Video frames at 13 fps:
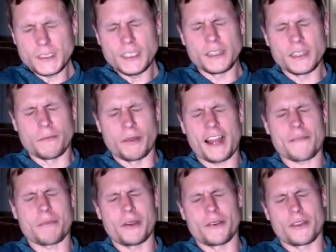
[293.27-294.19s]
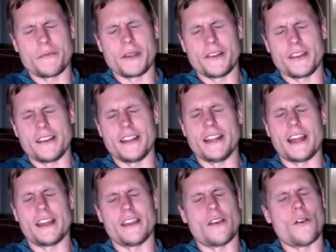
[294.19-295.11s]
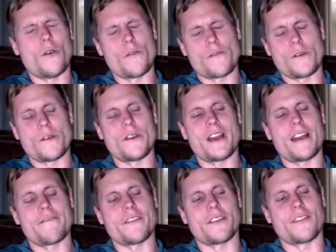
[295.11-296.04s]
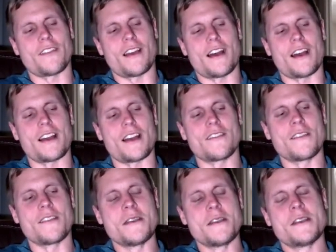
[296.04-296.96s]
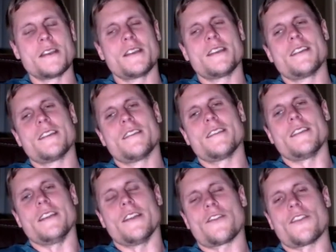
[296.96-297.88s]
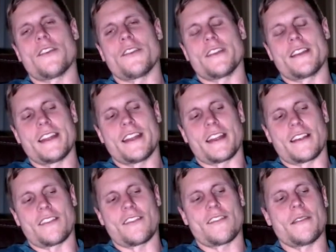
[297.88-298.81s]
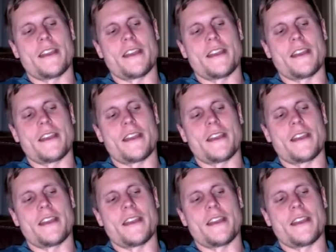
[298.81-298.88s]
a black pill community, they overemphasize certain things.